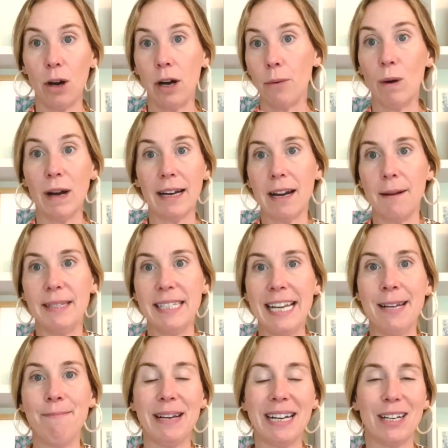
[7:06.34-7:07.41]
what comes
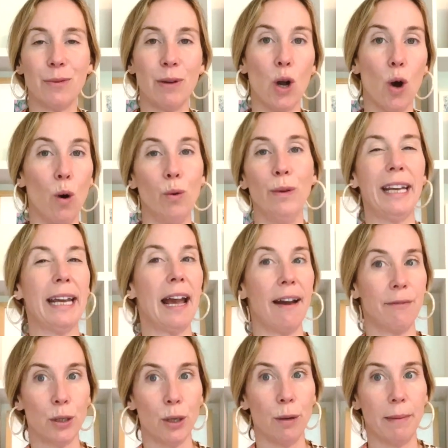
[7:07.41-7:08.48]
in, because we only
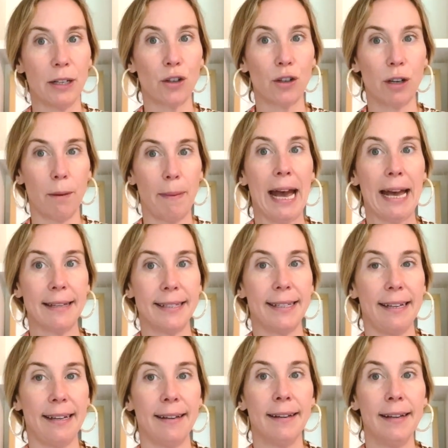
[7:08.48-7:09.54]
have so much
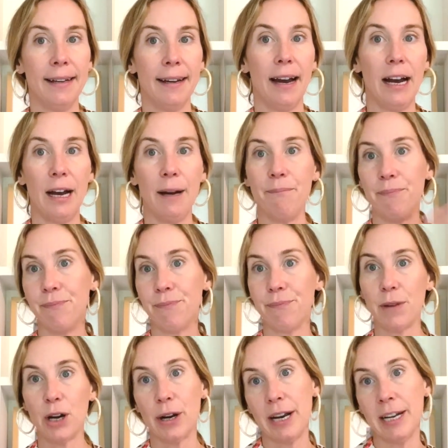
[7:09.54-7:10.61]
capacity.
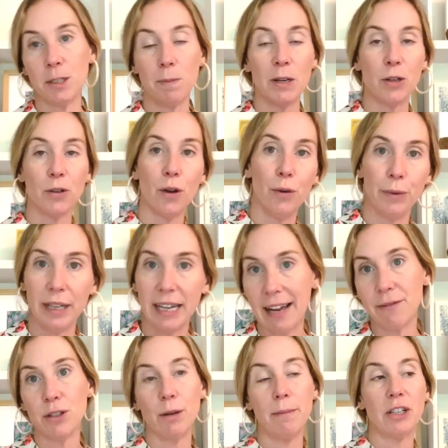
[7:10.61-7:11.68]
Our hand spinners only
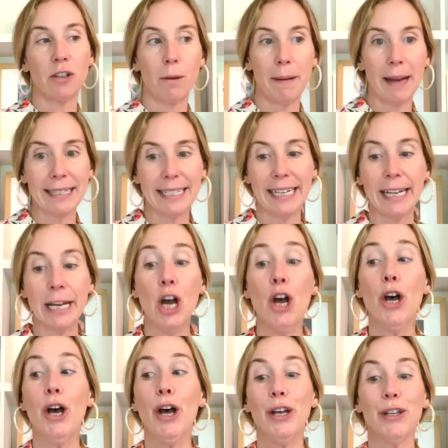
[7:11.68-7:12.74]
have so much capacity.
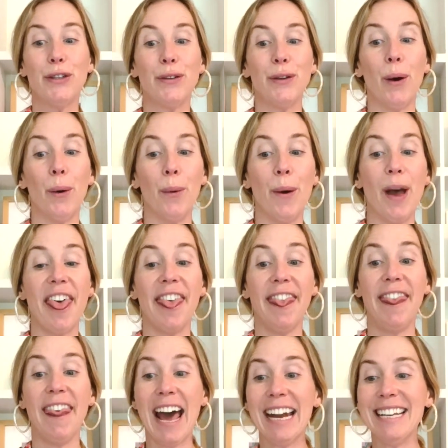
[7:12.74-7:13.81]
So
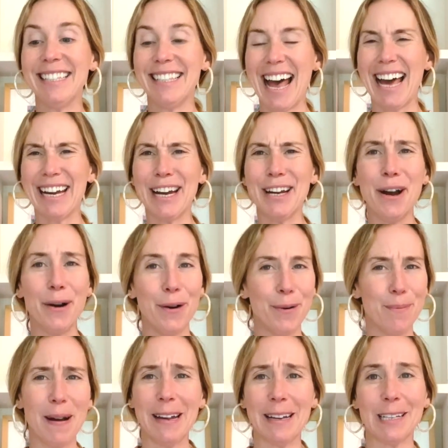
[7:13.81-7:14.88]
that is that. I
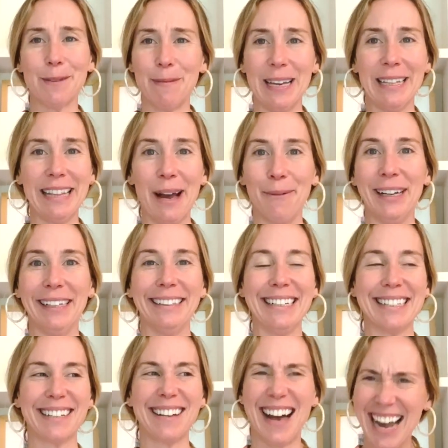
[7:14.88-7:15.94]
hope I explained that well.
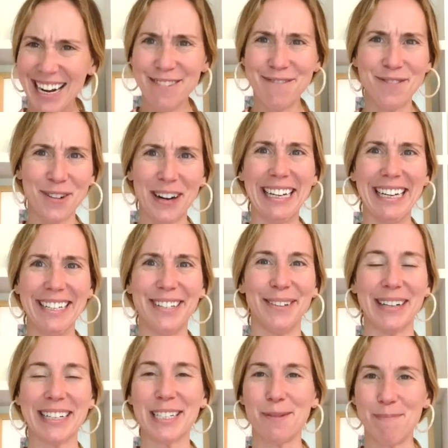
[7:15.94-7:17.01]
It's kind of tricky
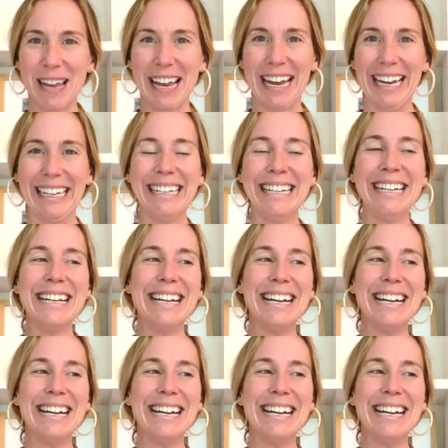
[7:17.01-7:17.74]
to explain.